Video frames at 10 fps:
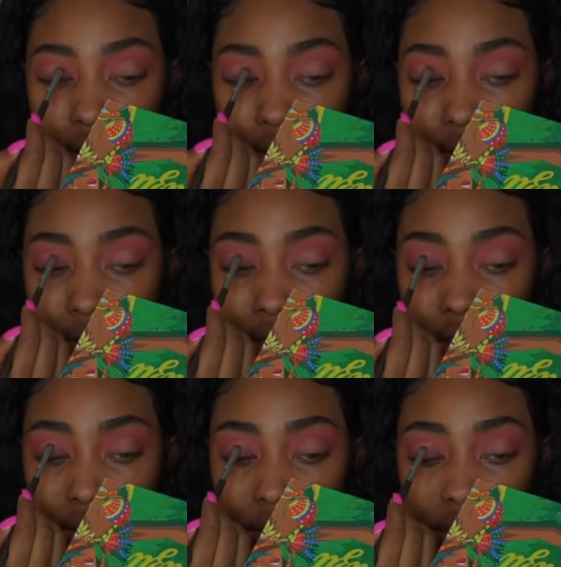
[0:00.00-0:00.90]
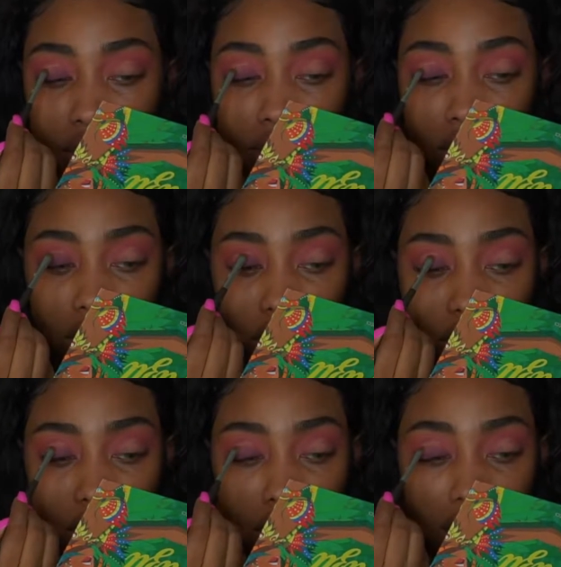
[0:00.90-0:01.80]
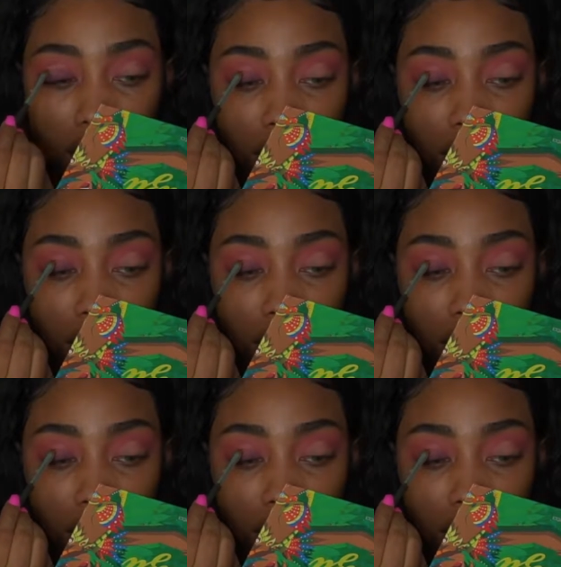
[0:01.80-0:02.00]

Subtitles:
so the cut crease was just like